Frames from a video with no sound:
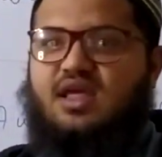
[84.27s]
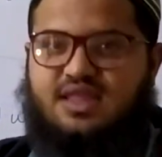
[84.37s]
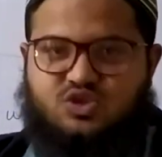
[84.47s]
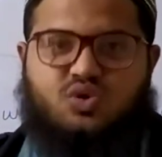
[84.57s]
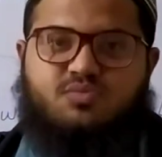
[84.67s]

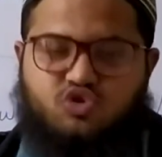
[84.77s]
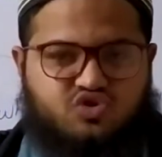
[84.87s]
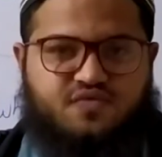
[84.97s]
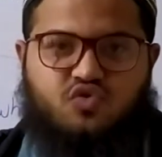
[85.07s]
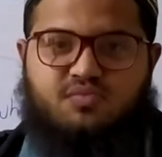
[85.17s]
That's what
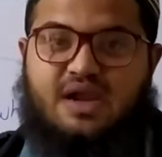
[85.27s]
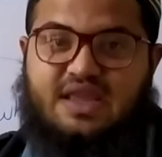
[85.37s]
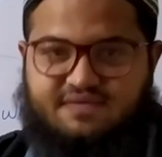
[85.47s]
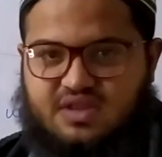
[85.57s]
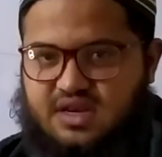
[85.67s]
most of you
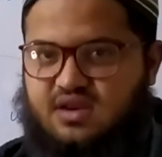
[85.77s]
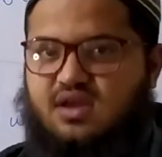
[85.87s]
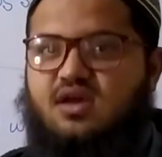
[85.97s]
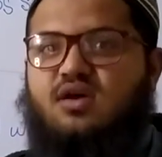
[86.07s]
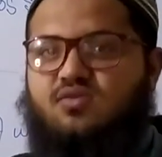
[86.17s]
might have done
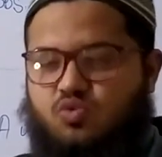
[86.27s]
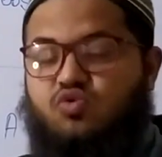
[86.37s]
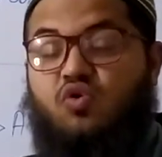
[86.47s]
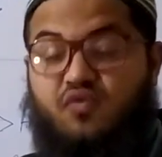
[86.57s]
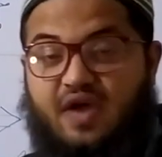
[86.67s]

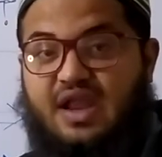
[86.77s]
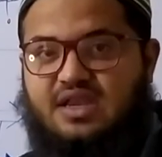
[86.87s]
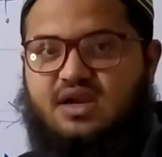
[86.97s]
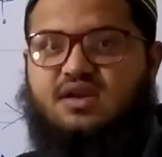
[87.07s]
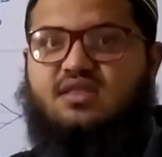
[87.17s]
who've
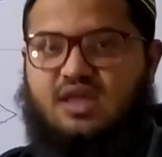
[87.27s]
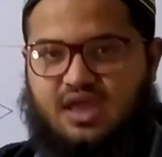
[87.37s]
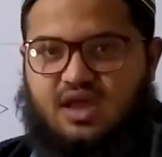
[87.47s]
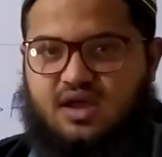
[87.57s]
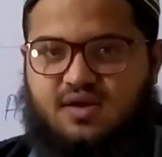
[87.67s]
entered
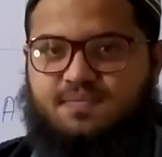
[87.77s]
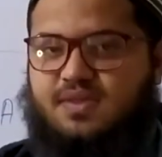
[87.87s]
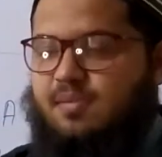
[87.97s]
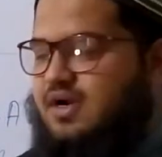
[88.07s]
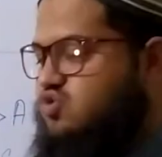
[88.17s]

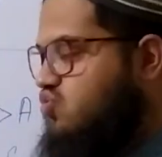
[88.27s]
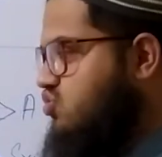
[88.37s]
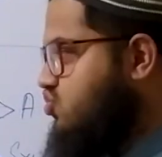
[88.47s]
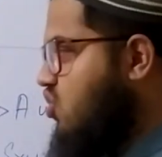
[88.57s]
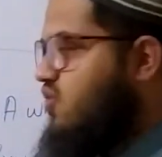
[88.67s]
the med
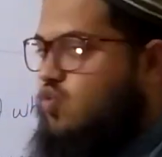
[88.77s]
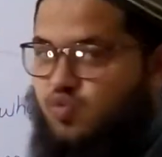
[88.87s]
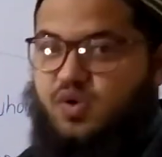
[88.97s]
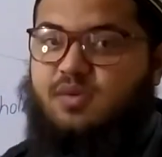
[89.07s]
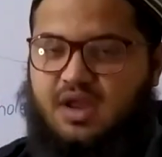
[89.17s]
schools or who
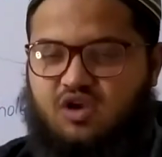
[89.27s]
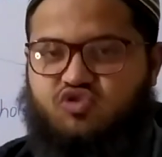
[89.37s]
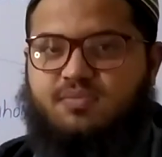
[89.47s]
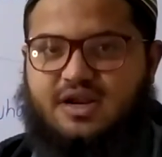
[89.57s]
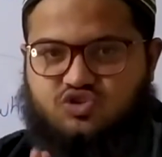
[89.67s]
will be
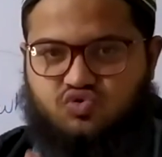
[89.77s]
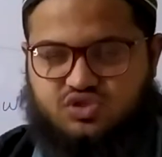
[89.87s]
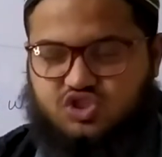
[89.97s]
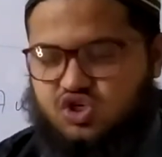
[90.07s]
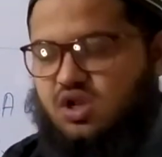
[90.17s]
entering med
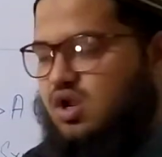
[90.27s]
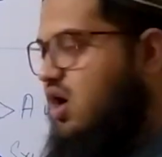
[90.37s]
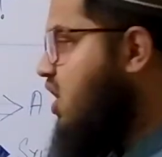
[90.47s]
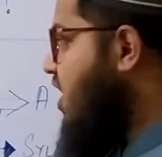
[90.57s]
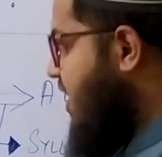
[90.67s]
schools, inshallah.
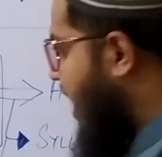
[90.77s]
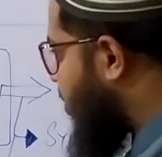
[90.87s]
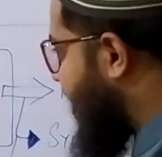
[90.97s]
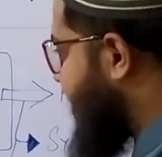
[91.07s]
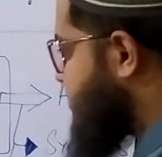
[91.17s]

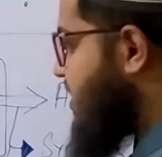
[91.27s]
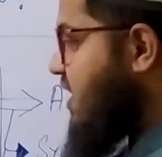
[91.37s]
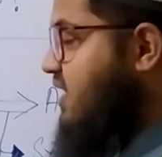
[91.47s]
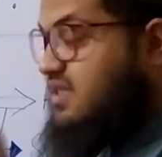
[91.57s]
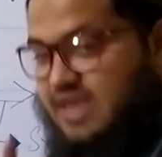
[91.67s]
Now guys,
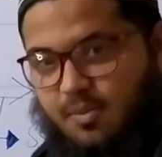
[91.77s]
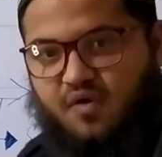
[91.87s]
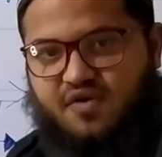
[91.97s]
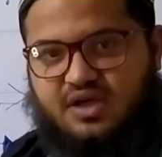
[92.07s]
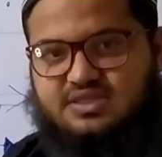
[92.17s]
some
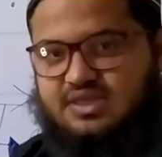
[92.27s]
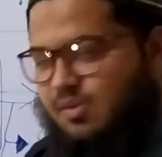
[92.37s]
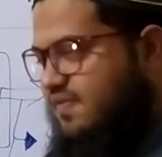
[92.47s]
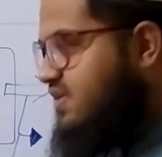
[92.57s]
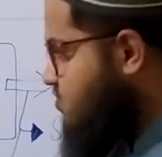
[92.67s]
of
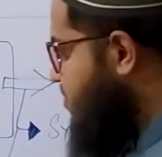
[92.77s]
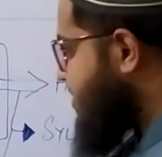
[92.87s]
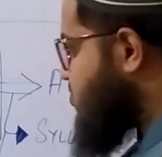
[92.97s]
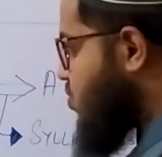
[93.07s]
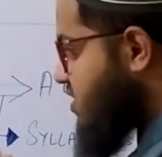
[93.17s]
the
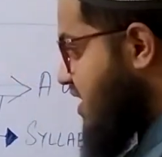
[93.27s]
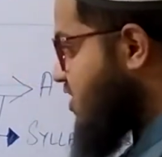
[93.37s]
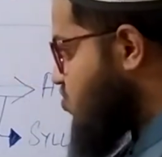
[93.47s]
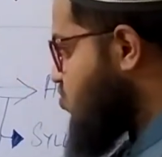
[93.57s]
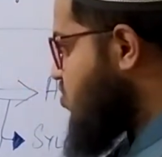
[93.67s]
students, what
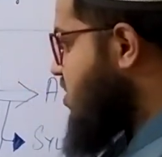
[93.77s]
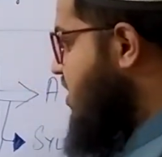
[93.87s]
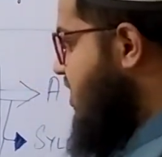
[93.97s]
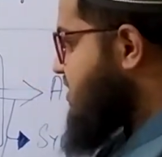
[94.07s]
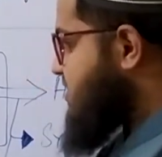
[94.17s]
they do
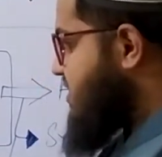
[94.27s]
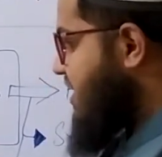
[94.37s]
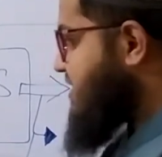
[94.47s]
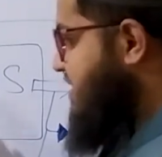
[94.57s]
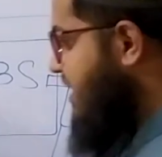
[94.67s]
is
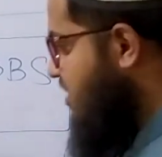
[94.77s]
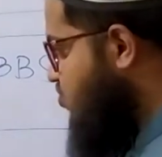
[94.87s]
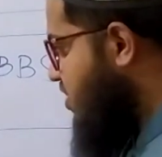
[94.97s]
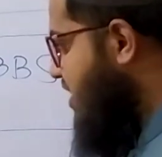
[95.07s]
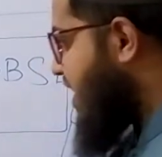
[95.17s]
they study
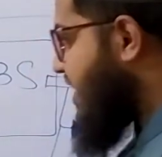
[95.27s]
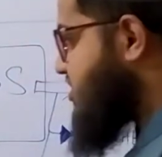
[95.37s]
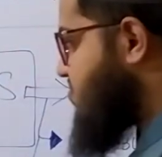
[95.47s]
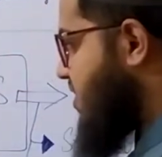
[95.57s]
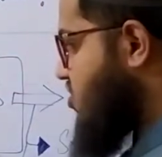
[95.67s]
during the
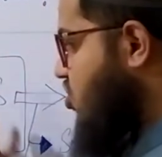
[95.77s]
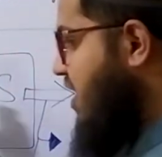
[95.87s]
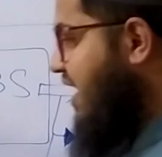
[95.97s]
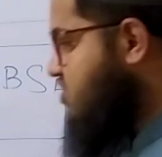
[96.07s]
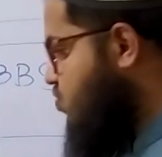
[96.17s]
last month or
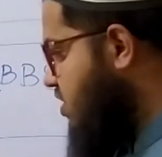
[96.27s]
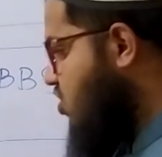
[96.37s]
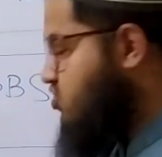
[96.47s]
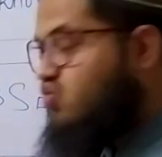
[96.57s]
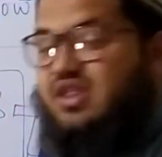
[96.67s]
last week
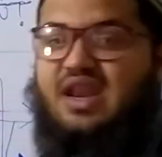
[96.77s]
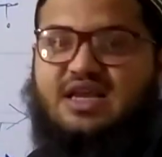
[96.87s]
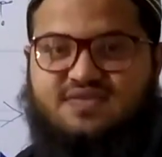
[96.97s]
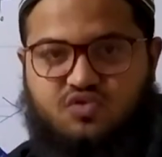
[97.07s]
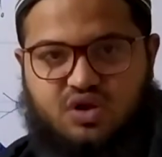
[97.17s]
or during the
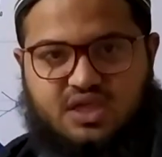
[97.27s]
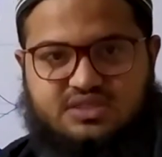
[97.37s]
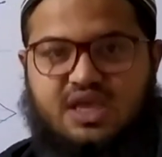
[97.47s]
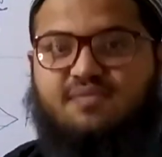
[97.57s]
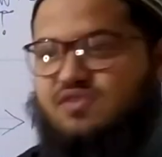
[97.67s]
last few
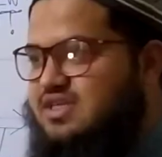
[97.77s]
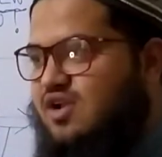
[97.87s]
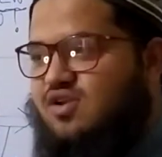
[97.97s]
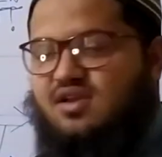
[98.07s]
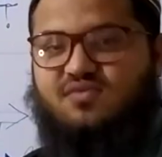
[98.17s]
days.
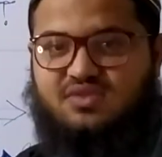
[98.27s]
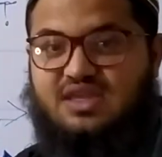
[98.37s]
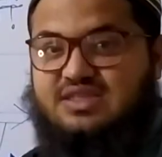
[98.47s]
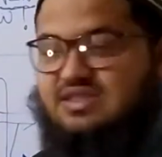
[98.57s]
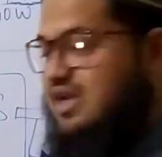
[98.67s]

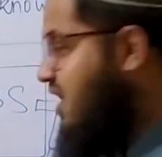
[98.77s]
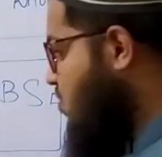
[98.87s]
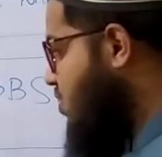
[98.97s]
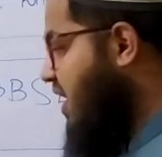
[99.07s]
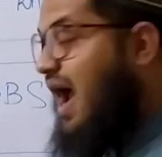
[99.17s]
These
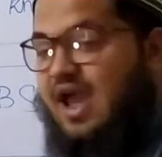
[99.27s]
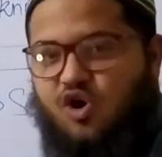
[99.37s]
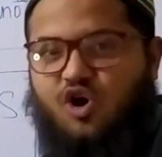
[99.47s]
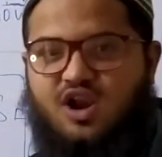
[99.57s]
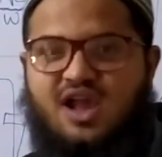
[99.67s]
are what I
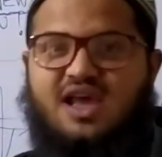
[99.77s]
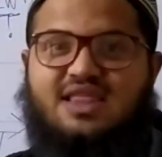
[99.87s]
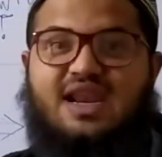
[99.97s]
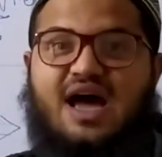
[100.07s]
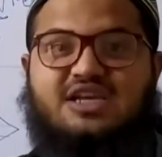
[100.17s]
call
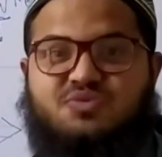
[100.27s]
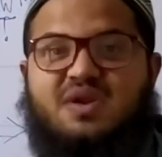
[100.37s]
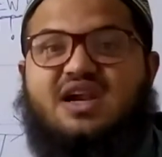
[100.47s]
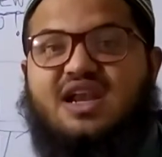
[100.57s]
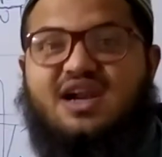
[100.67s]
the last
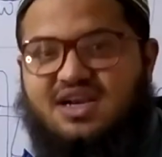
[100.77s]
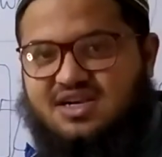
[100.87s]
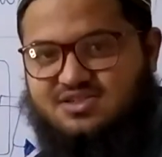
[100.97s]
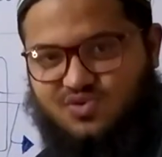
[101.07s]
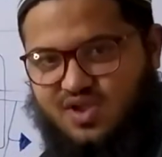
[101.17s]
minute
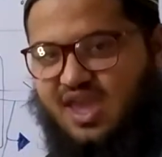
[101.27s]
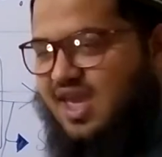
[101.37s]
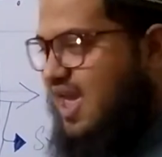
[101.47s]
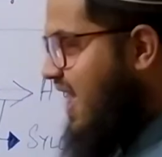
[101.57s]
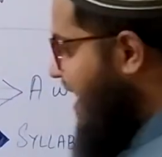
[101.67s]
learners, okay?